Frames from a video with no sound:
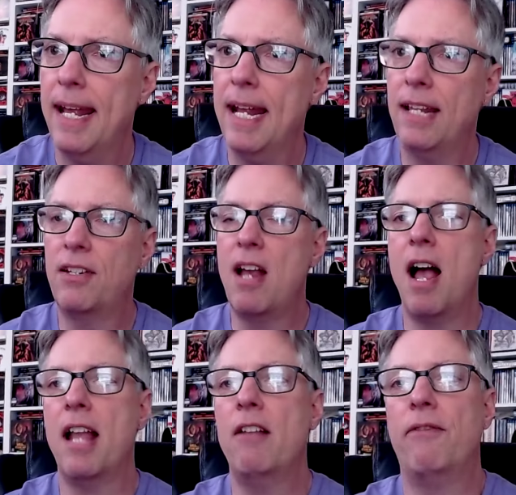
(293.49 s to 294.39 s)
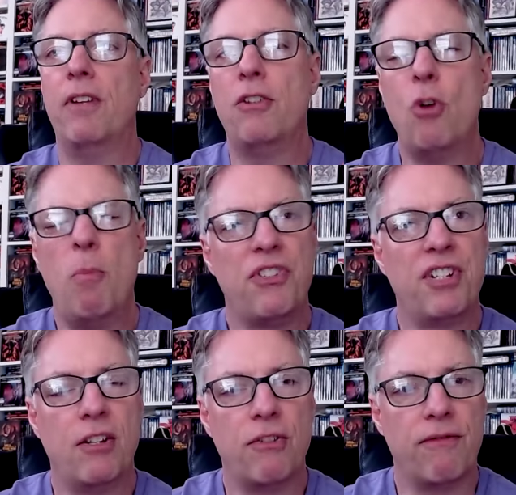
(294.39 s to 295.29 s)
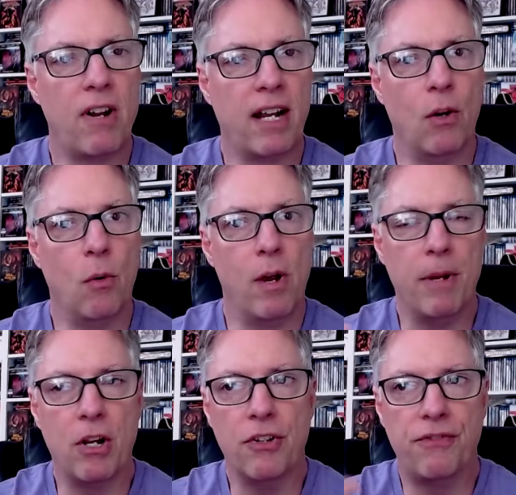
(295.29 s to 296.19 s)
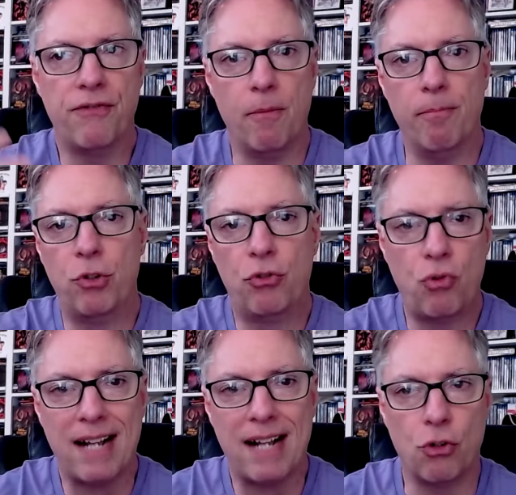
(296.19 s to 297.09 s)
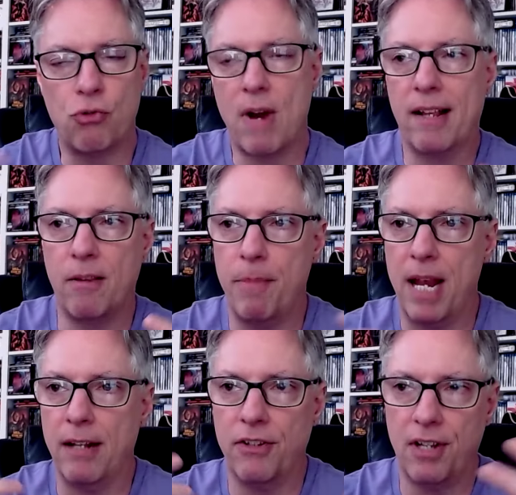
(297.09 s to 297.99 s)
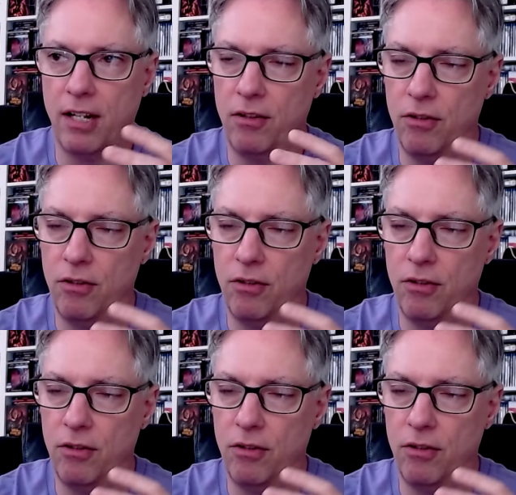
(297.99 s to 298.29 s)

it's kind of it's almost schizophrenic in a way because from track to track the band is like